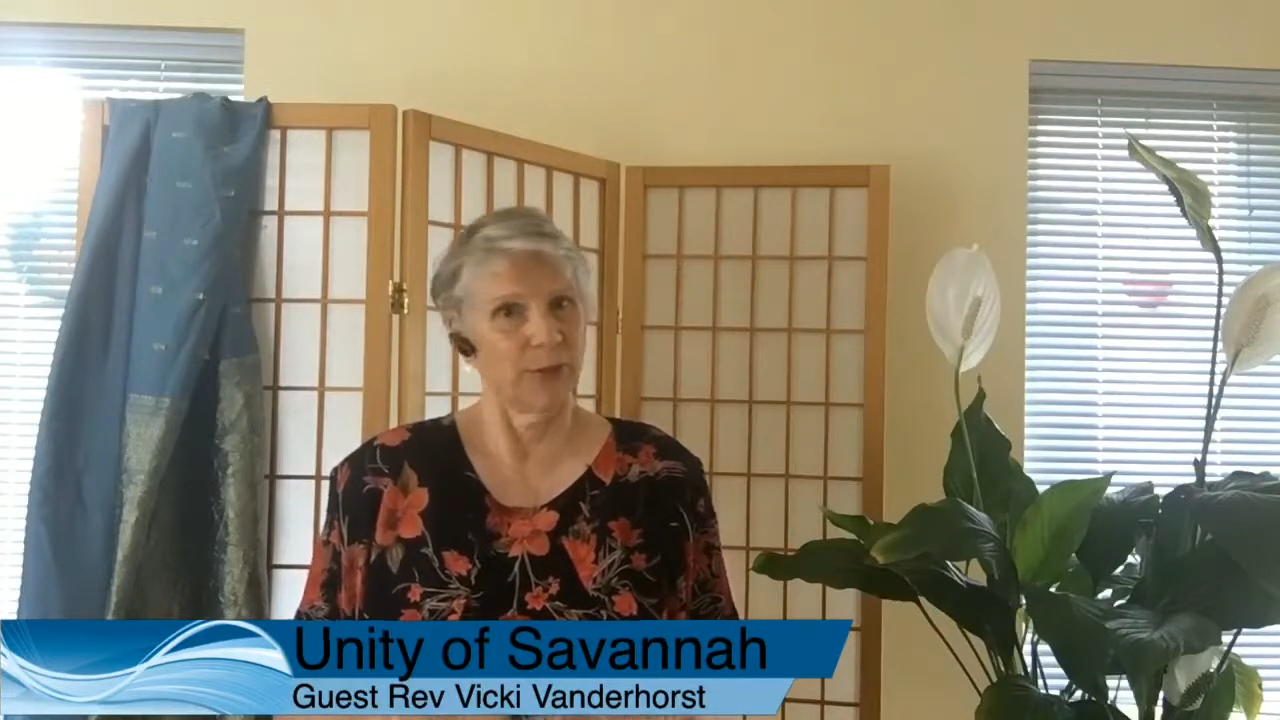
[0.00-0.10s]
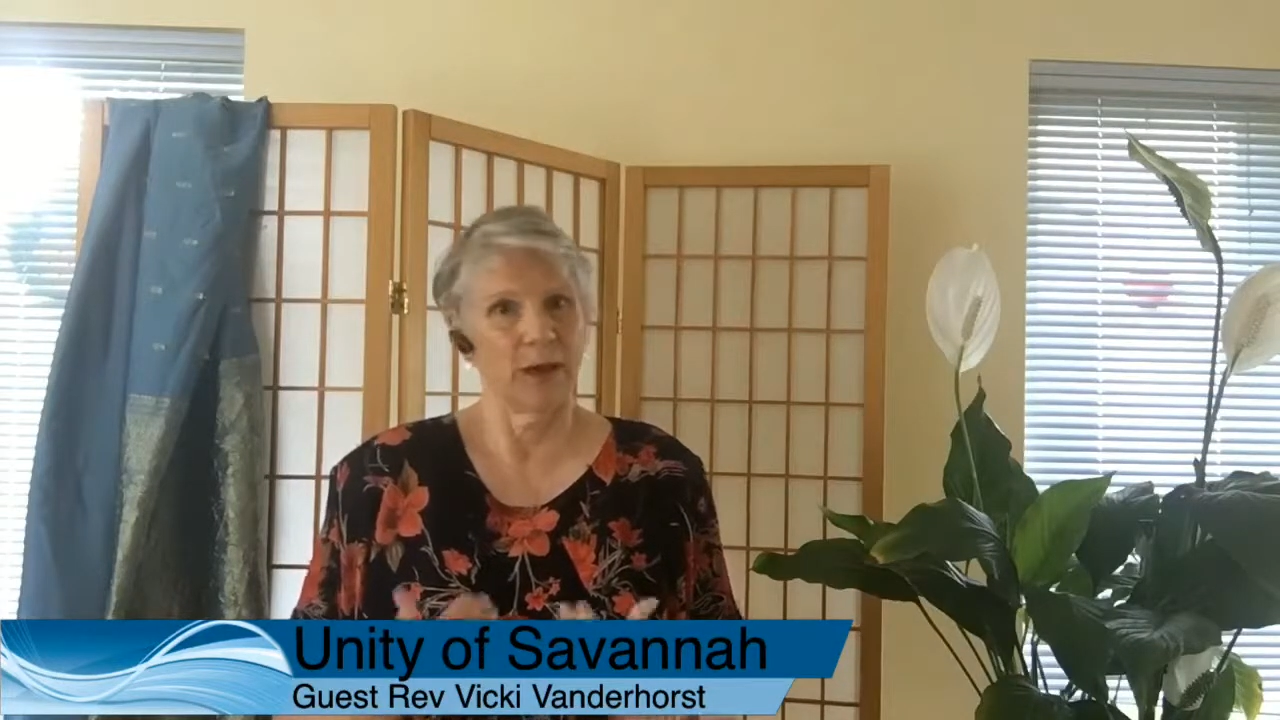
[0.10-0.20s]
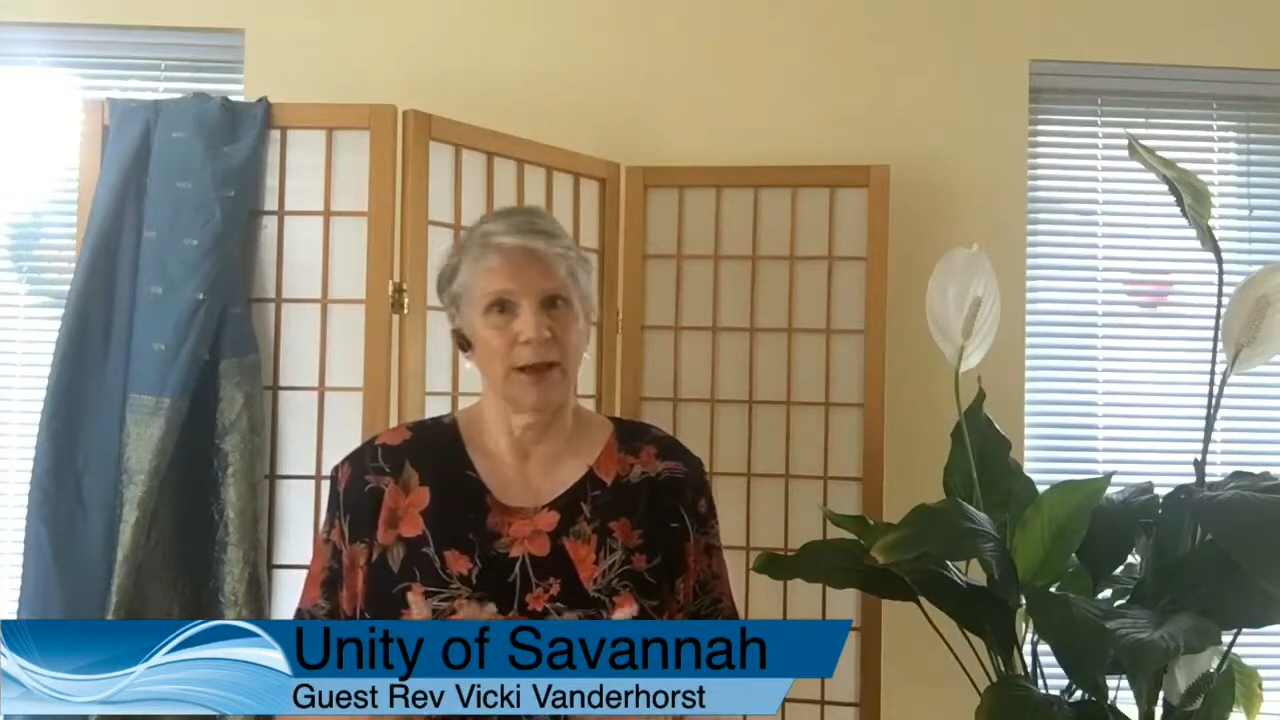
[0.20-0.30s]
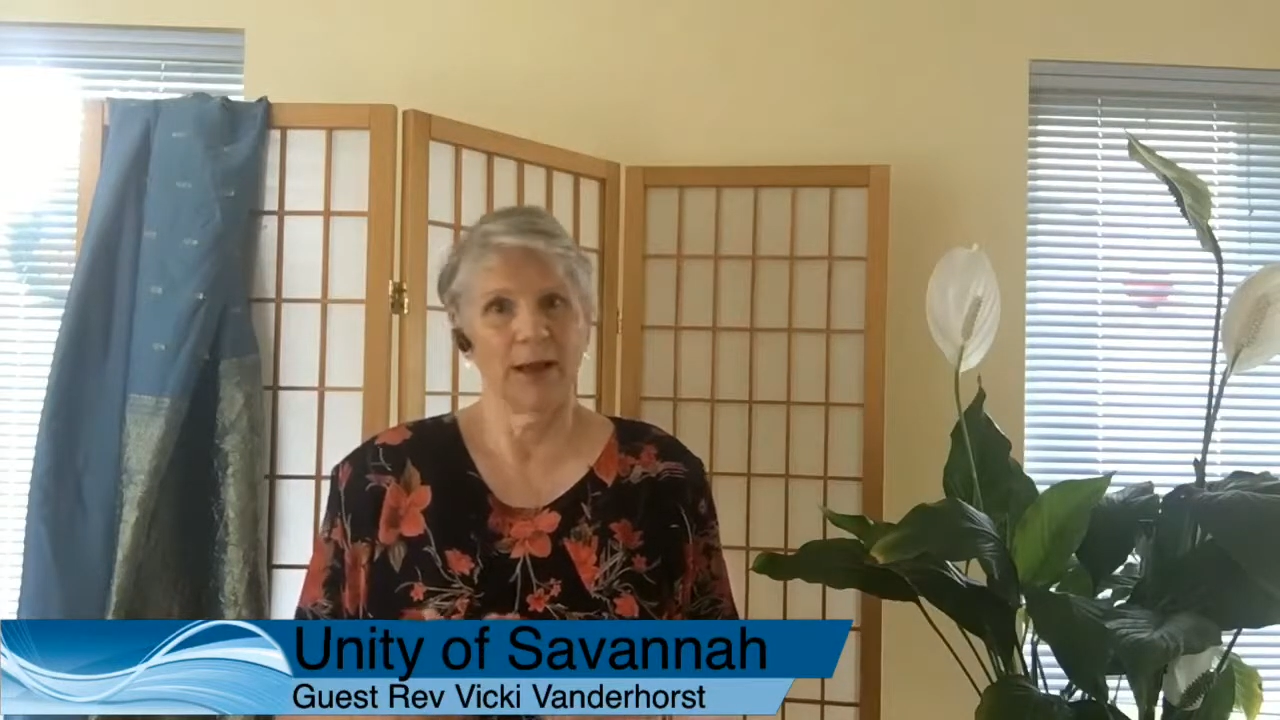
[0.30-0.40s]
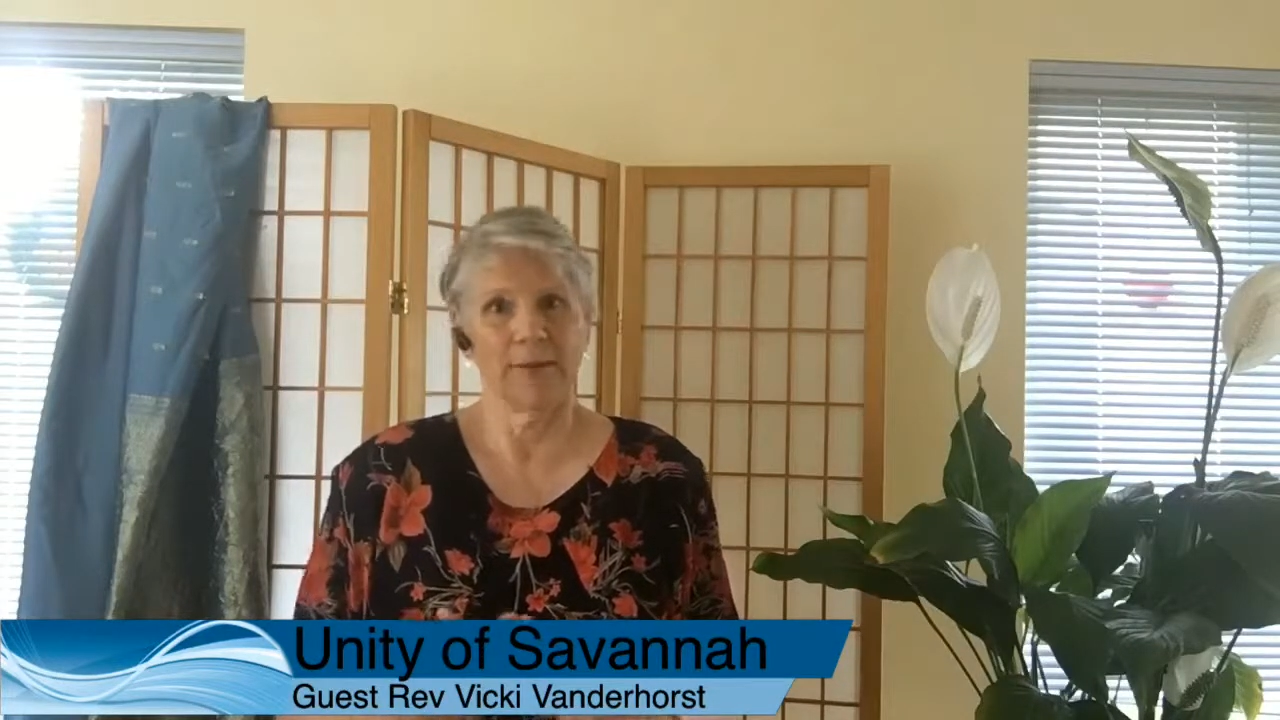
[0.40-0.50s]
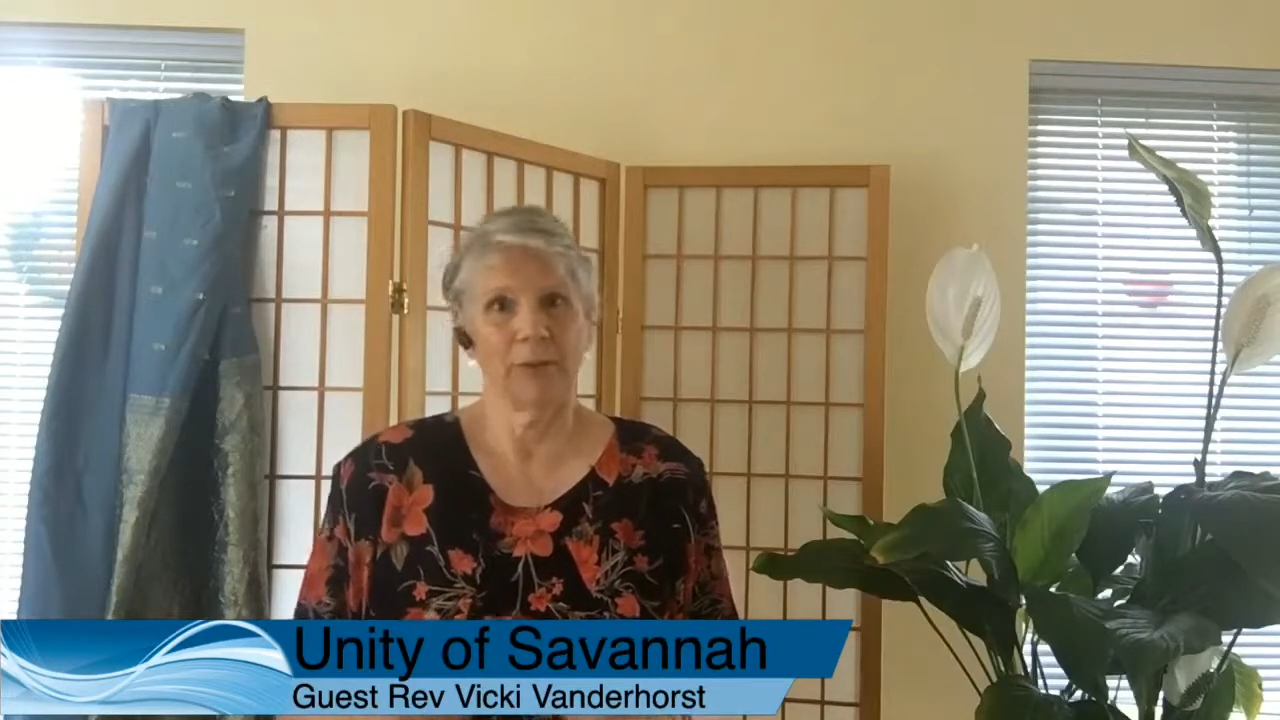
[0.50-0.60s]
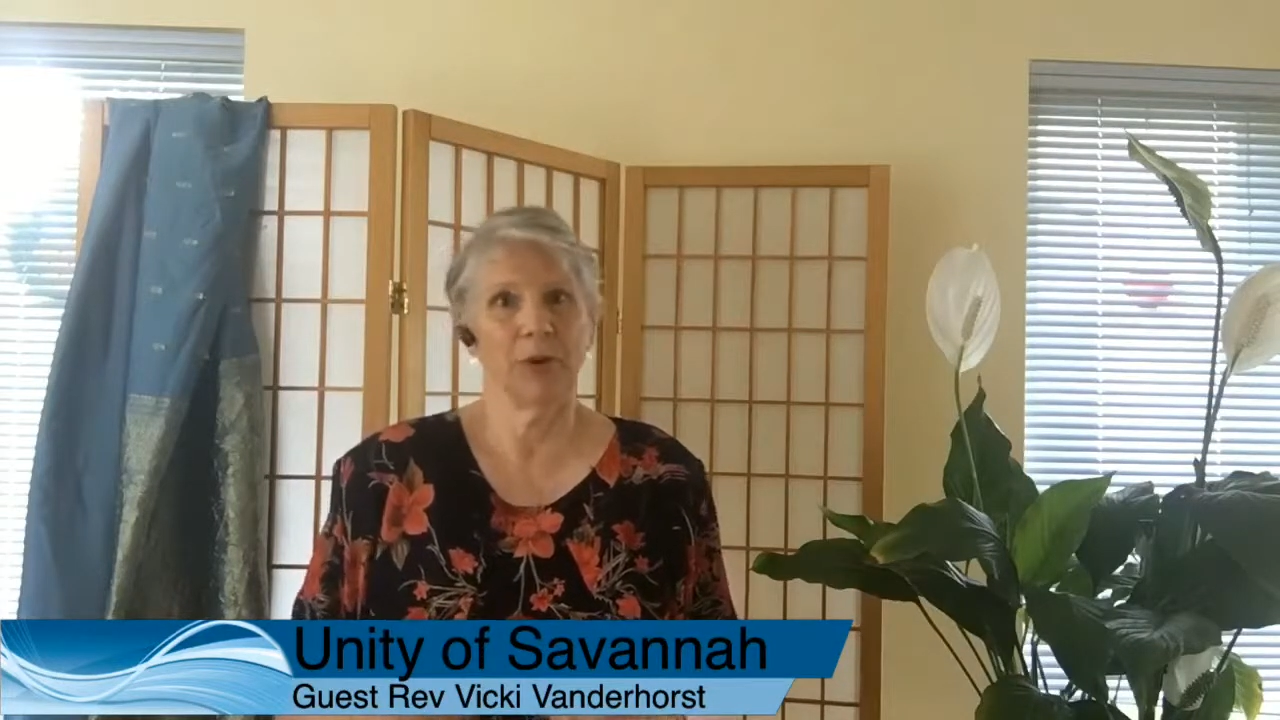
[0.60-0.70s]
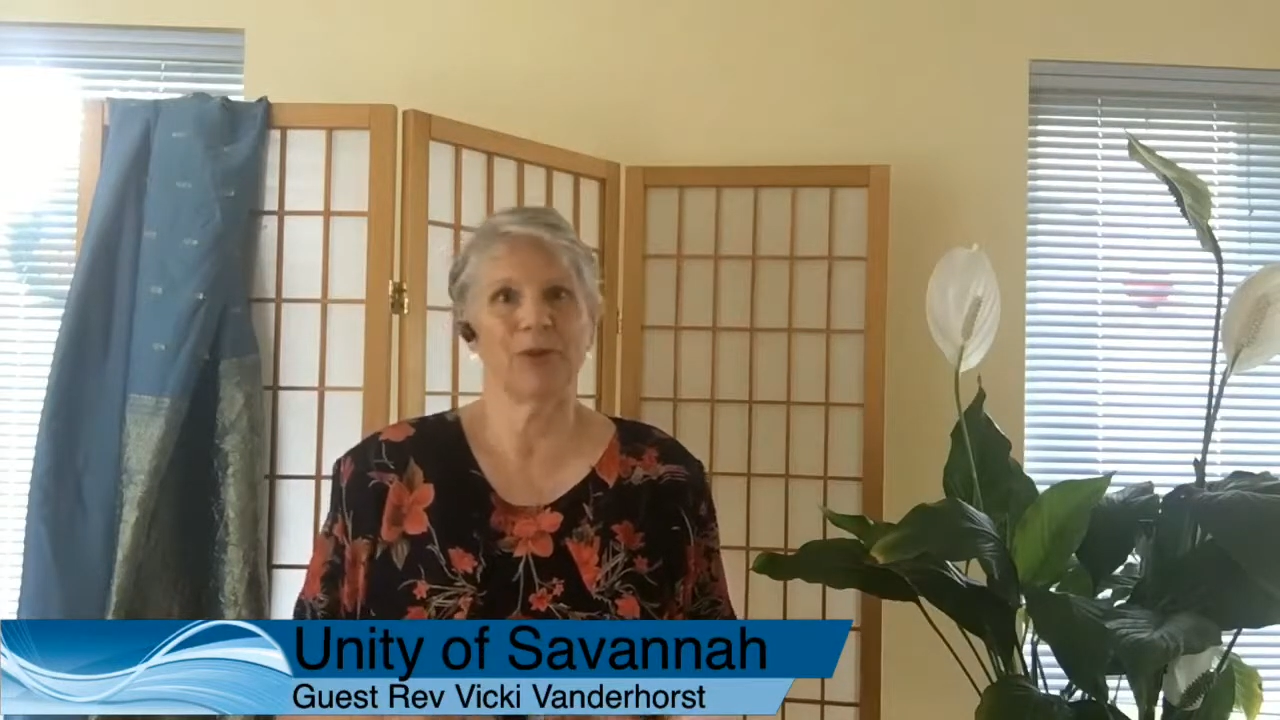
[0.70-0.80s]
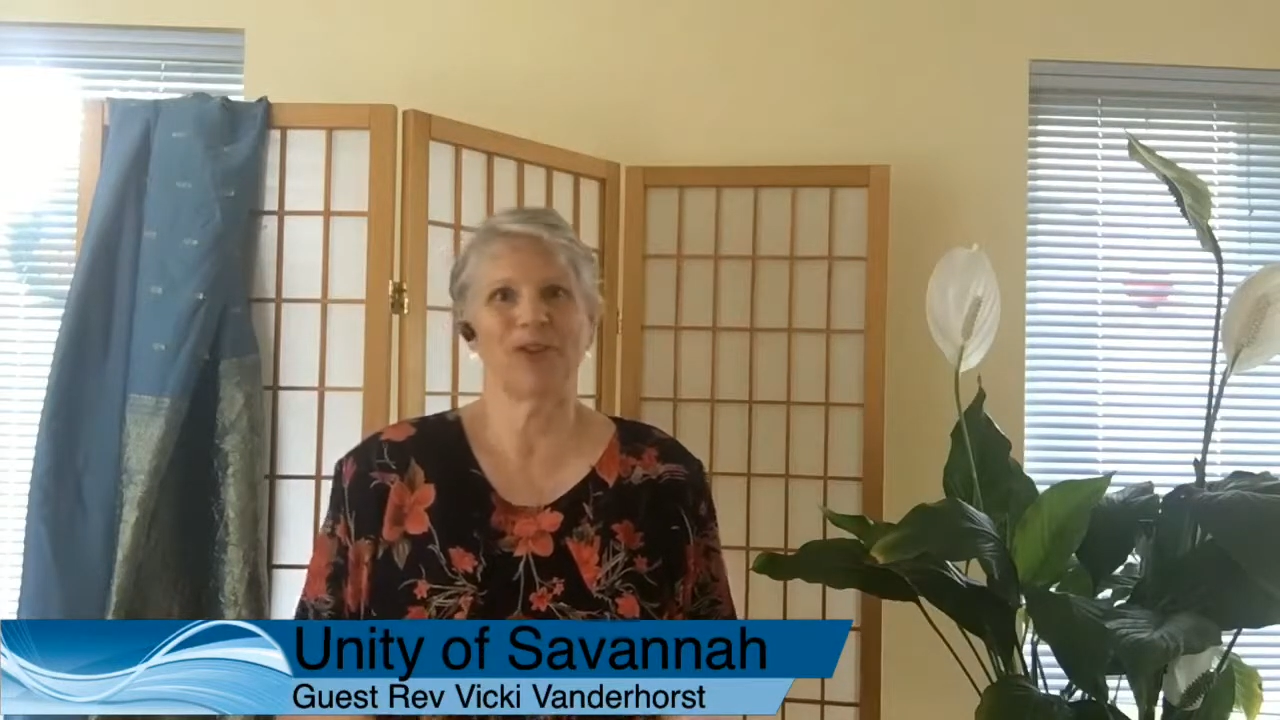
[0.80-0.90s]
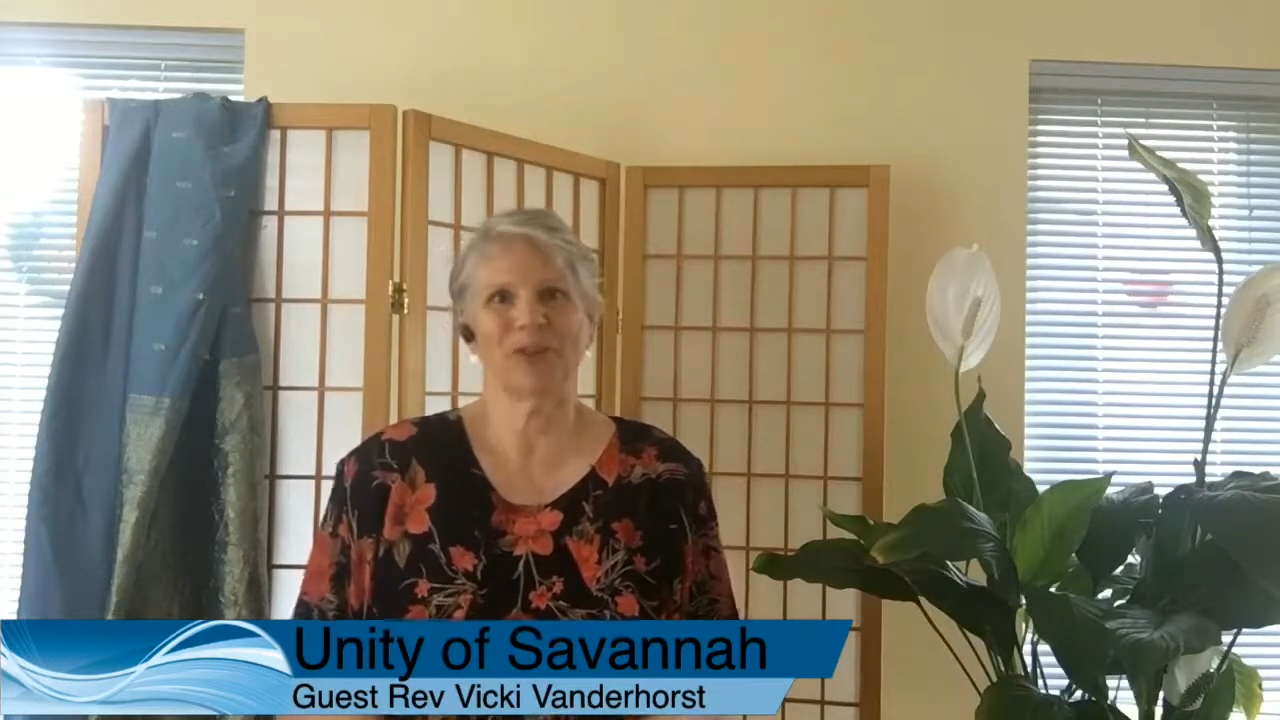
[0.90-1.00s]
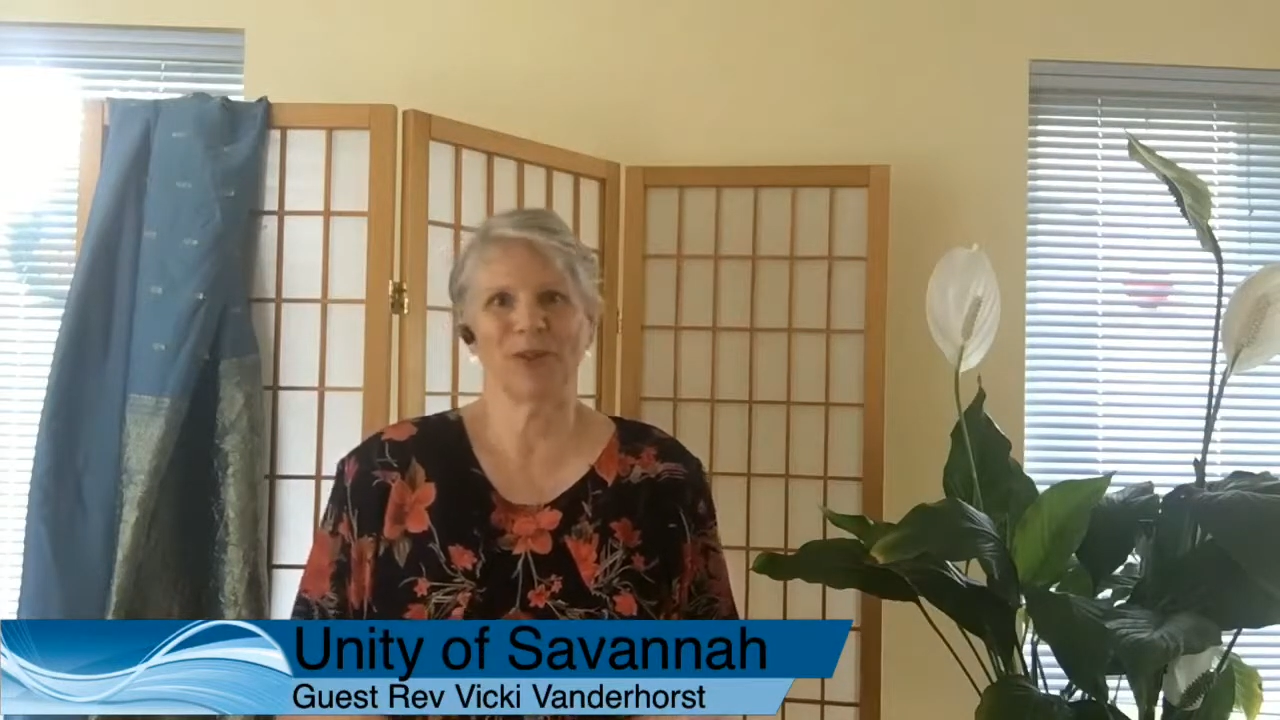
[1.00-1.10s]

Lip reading: We all have a Moses